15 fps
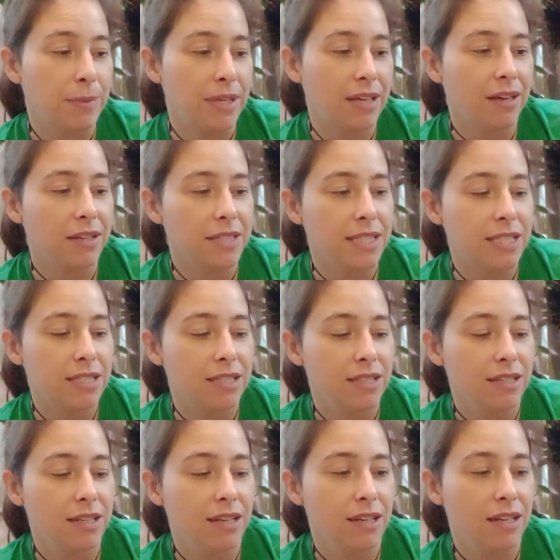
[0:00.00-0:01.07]
because
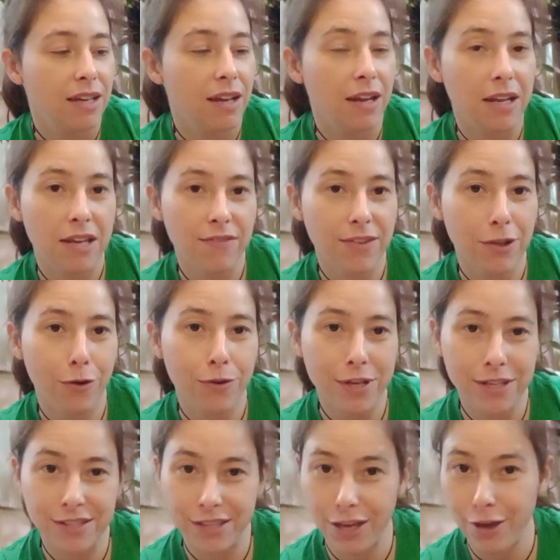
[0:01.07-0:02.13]
even though
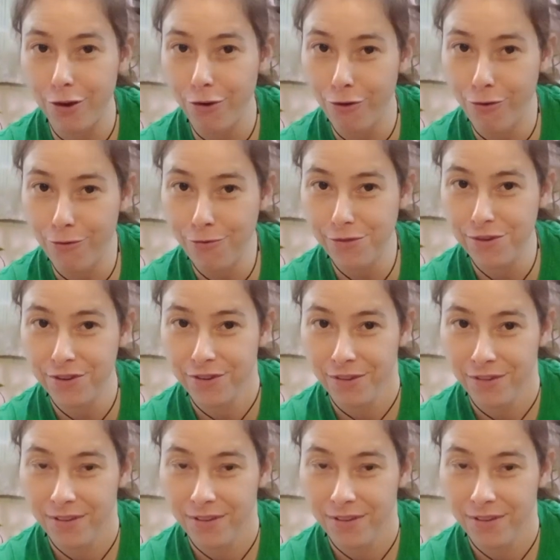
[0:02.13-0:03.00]
he's cute,